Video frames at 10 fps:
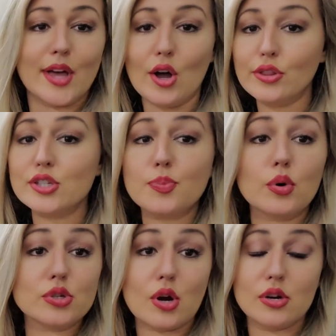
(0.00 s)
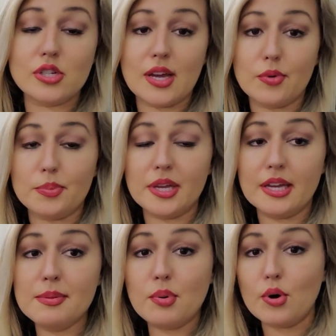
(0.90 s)
All the sports cars that were
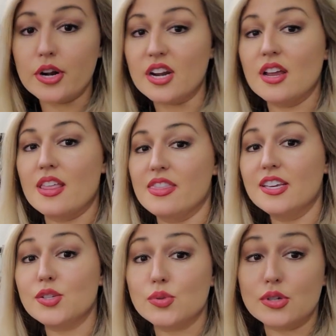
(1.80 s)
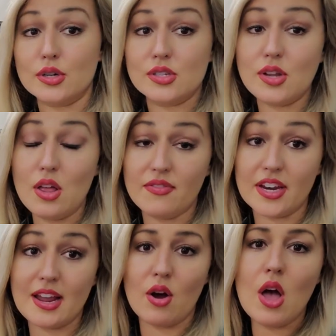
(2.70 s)
being imported, this was going to solve
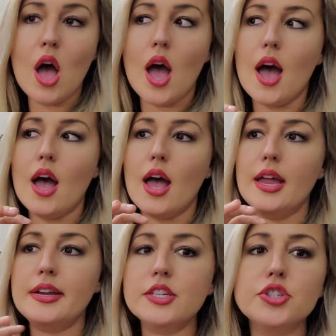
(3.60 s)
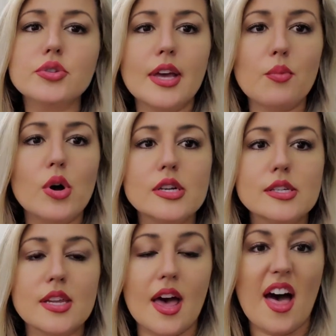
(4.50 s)
it. Now, an issue that
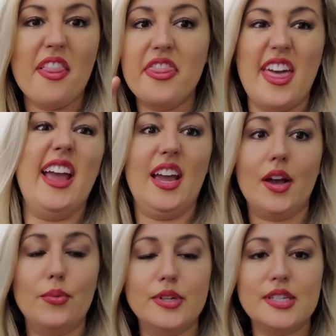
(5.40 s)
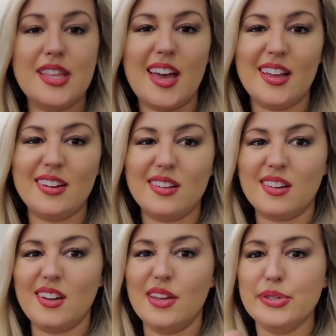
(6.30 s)
was a thing was that
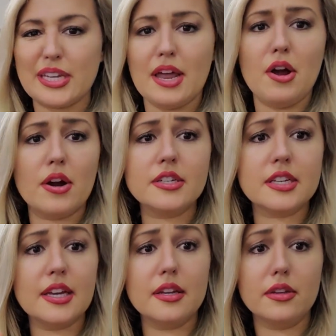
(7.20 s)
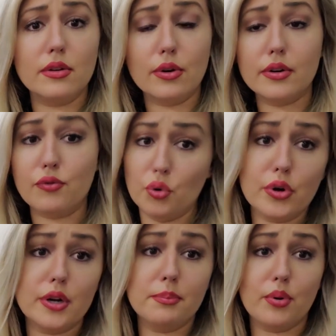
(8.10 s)
it was kind of hard to get your
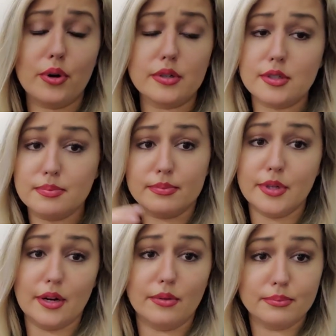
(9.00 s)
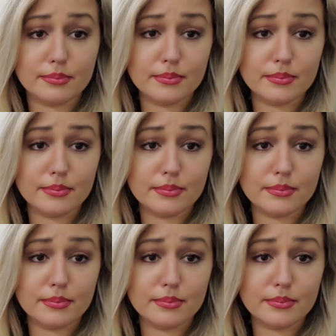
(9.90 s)
foreign imports, it's kind of